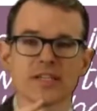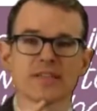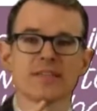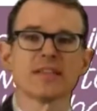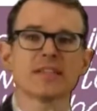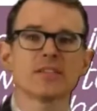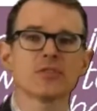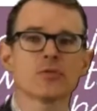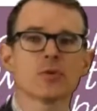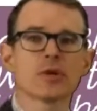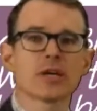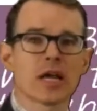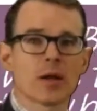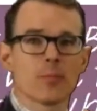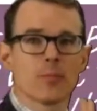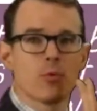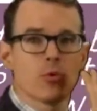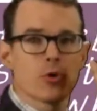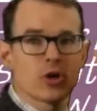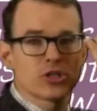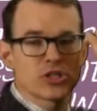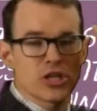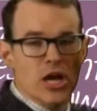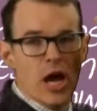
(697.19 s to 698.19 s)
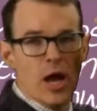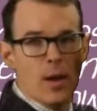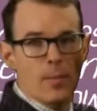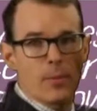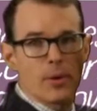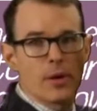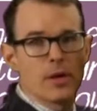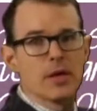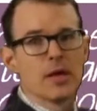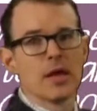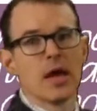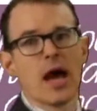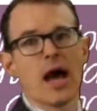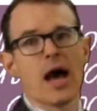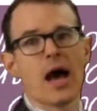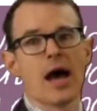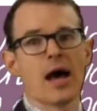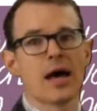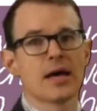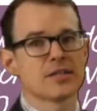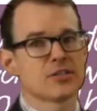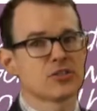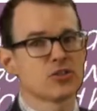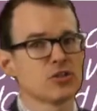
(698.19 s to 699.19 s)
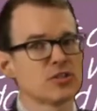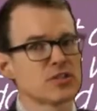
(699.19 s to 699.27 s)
and this is really going to push up students.